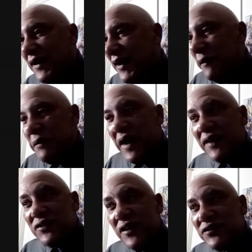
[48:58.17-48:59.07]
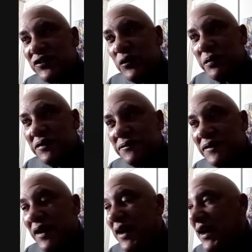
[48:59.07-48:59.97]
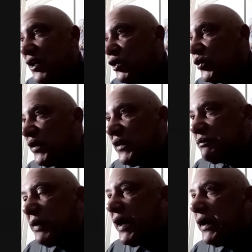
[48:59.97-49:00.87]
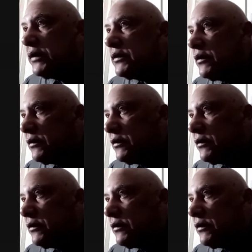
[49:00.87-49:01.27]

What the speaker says: NBA is not stupid. Luka is playing